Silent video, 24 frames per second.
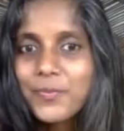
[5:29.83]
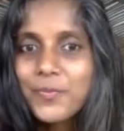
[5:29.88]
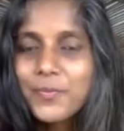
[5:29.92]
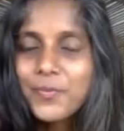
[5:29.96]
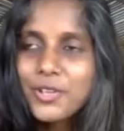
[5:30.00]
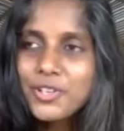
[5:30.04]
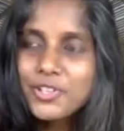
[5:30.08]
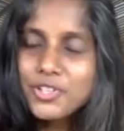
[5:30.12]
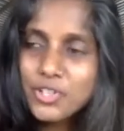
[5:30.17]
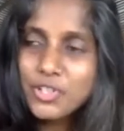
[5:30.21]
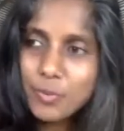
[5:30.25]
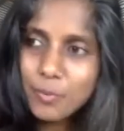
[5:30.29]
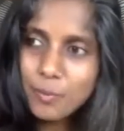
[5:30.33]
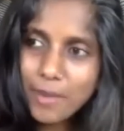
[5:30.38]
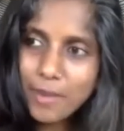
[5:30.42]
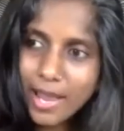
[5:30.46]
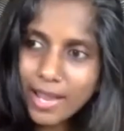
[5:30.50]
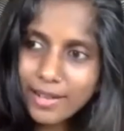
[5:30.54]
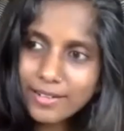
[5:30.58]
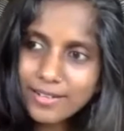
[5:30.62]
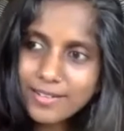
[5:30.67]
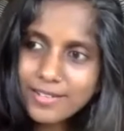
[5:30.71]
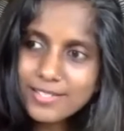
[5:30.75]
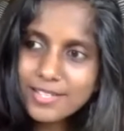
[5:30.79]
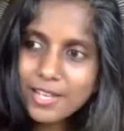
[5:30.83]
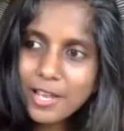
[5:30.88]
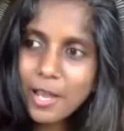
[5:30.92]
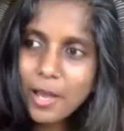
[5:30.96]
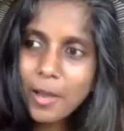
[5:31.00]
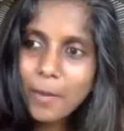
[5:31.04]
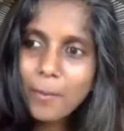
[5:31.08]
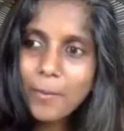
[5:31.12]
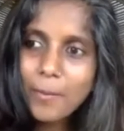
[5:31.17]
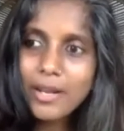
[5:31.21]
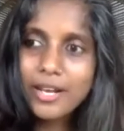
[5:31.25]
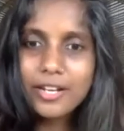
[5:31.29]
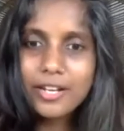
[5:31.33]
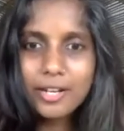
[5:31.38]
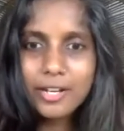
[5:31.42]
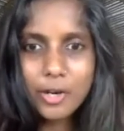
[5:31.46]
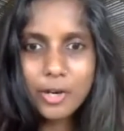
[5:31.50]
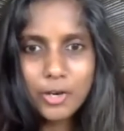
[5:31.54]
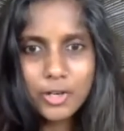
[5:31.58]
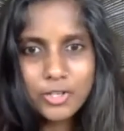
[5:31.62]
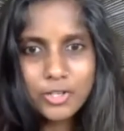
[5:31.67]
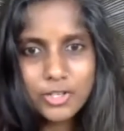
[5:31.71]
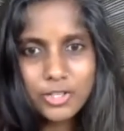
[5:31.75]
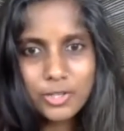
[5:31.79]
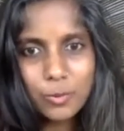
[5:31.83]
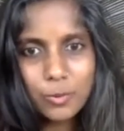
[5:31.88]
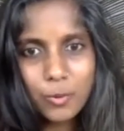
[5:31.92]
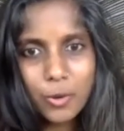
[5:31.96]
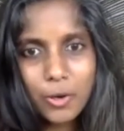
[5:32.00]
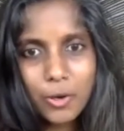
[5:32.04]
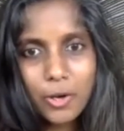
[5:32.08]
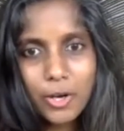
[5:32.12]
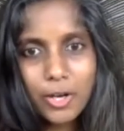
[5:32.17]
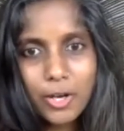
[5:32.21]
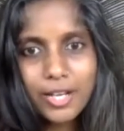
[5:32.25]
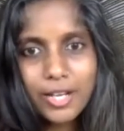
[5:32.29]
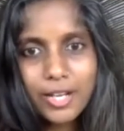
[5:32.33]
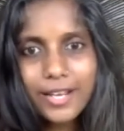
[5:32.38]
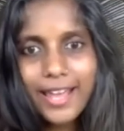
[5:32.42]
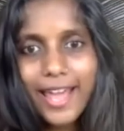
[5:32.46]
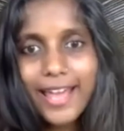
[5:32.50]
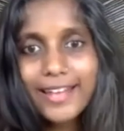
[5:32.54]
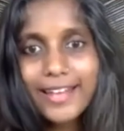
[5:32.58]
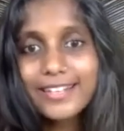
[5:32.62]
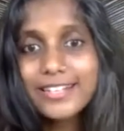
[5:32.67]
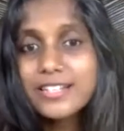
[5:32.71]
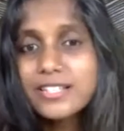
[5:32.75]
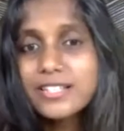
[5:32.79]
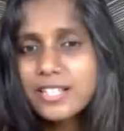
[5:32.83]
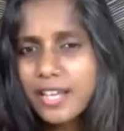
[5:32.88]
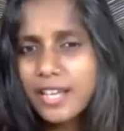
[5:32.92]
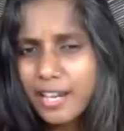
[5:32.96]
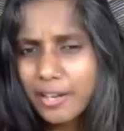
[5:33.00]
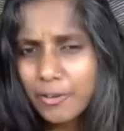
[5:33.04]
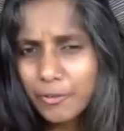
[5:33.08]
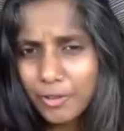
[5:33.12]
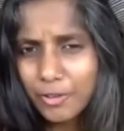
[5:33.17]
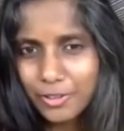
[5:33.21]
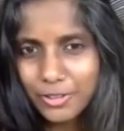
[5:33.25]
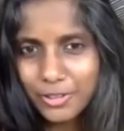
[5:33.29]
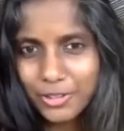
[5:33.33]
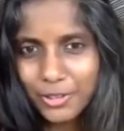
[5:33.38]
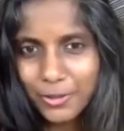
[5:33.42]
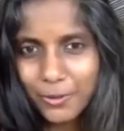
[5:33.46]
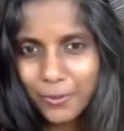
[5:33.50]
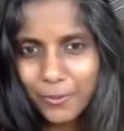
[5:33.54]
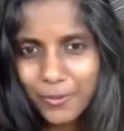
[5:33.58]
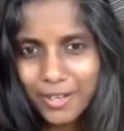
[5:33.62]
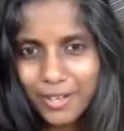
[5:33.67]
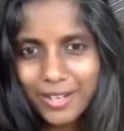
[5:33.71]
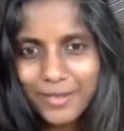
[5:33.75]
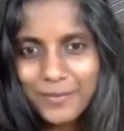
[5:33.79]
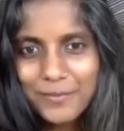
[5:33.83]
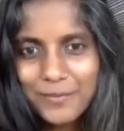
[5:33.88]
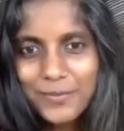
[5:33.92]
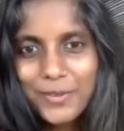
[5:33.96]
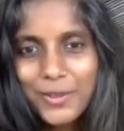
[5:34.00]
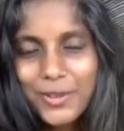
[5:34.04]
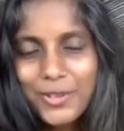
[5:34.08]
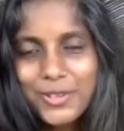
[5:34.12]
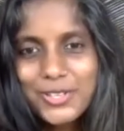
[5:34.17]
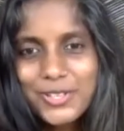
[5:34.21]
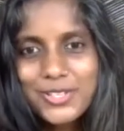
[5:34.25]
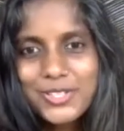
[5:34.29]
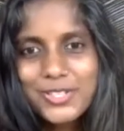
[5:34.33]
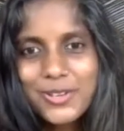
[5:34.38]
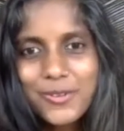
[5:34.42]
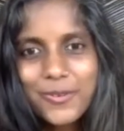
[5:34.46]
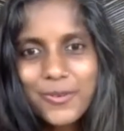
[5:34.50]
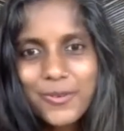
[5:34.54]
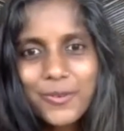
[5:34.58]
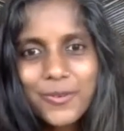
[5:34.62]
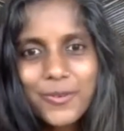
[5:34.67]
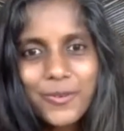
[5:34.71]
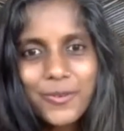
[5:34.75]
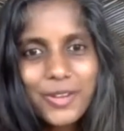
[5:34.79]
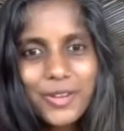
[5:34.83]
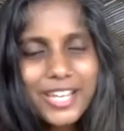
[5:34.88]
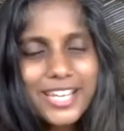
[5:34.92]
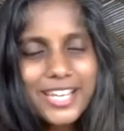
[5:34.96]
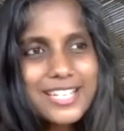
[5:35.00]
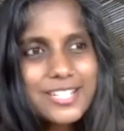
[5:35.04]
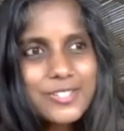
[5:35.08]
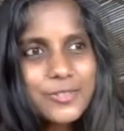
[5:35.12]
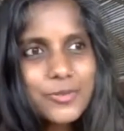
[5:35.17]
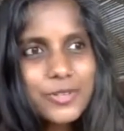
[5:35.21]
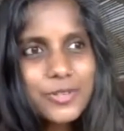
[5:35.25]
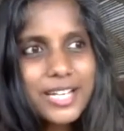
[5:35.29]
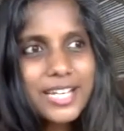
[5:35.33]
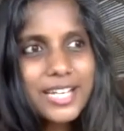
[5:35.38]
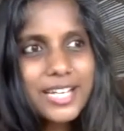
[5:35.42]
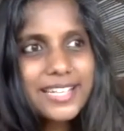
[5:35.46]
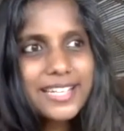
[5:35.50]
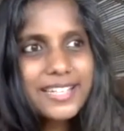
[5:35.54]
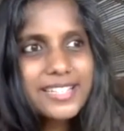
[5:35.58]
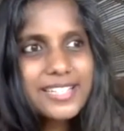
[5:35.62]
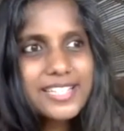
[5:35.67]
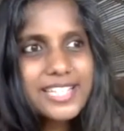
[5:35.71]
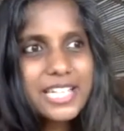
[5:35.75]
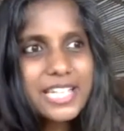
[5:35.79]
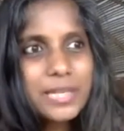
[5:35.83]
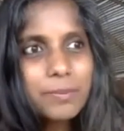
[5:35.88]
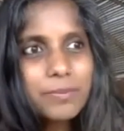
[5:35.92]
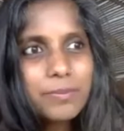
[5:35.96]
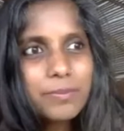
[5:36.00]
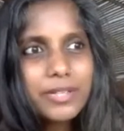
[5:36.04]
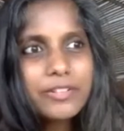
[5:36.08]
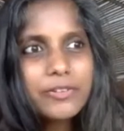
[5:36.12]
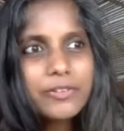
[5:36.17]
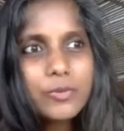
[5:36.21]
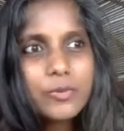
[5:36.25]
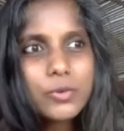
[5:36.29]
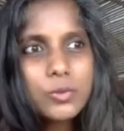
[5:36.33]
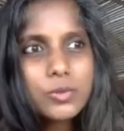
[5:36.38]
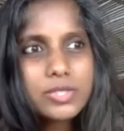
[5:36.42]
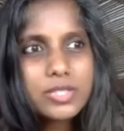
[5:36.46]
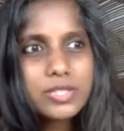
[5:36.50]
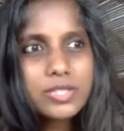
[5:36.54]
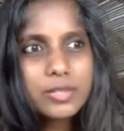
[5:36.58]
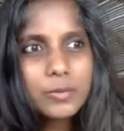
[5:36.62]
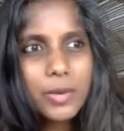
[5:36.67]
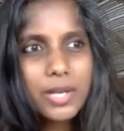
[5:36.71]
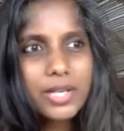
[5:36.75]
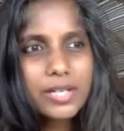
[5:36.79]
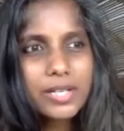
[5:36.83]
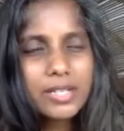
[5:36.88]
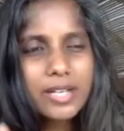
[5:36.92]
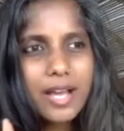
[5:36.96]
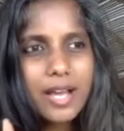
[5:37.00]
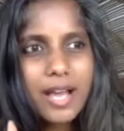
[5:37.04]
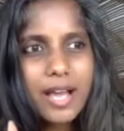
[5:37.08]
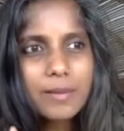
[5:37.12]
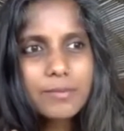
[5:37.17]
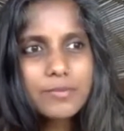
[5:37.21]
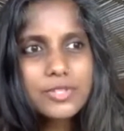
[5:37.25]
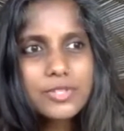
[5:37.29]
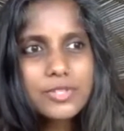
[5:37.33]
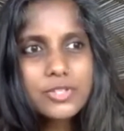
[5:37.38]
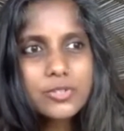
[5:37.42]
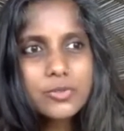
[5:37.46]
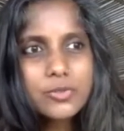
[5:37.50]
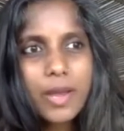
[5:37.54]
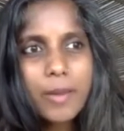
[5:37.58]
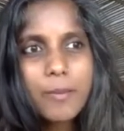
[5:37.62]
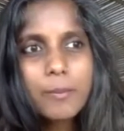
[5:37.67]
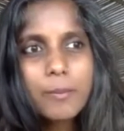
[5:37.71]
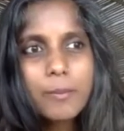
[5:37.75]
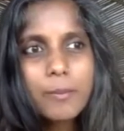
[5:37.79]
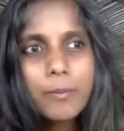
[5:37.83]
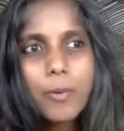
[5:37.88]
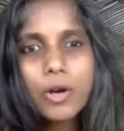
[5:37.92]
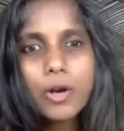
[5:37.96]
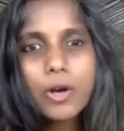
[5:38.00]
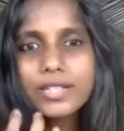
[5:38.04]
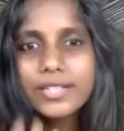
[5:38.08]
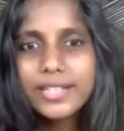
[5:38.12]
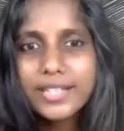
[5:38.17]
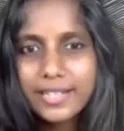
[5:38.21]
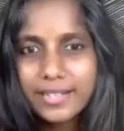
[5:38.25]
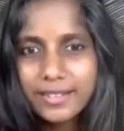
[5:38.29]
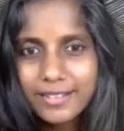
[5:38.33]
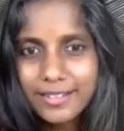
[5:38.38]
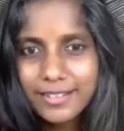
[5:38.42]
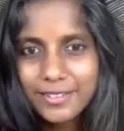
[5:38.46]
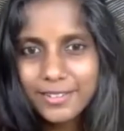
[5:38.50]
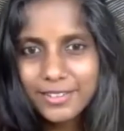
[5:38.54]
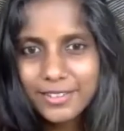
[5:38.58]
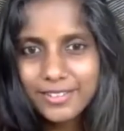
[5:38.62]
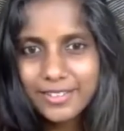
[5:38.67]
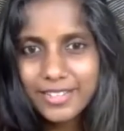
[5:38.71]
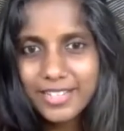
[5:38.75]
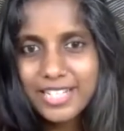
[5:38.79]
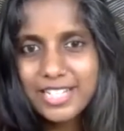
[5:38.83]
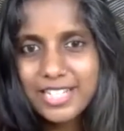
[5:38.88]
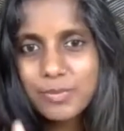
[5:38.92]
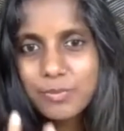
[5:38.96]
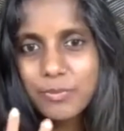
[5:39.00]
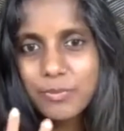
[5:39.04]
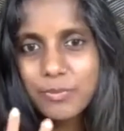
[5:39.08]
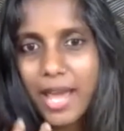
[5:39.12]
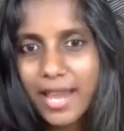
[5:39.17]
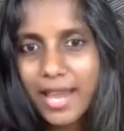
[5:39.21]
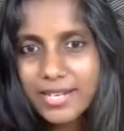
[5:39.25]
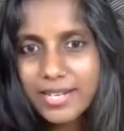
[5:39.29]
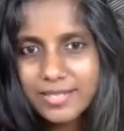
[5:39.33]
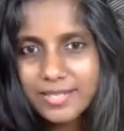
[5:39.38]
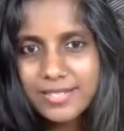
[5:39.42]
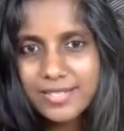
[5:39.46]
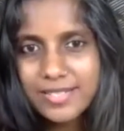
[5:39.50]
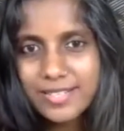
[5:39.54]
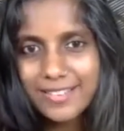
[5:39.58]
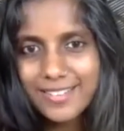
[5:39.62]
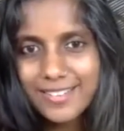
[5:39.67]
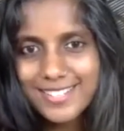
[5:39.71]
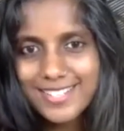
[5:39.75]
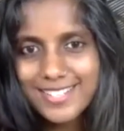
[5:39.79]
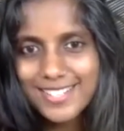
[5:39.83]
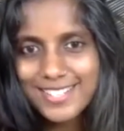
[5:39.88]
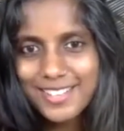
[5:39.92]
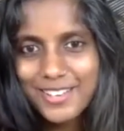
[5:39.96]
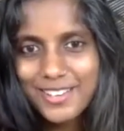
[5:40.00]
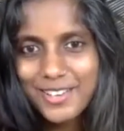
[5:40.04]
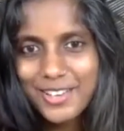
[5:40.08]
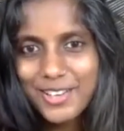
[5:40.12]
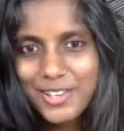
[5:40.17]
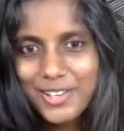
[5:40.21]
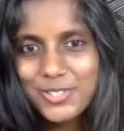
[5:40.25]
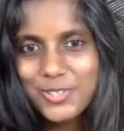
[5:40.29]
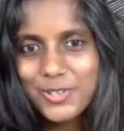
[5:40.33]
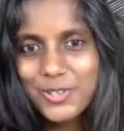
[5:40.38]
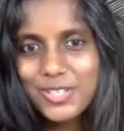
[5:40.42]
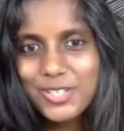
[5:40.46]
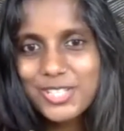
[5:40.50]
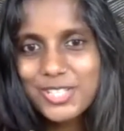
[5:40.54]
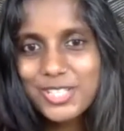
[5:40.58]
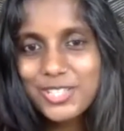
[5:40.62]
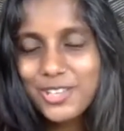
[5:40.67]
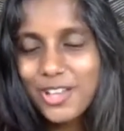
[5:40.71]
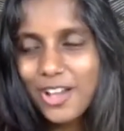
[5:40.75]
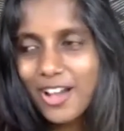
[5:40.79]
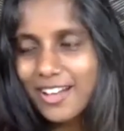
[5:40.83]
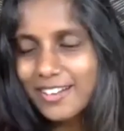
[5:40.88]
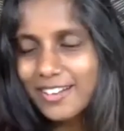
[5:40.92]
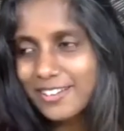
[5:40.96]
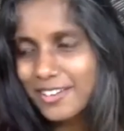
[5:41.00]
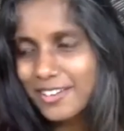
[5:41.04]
shamanism, and energy work, and integral theory. So he's really deeply rooted when it comes to embodying these practices. So it's not.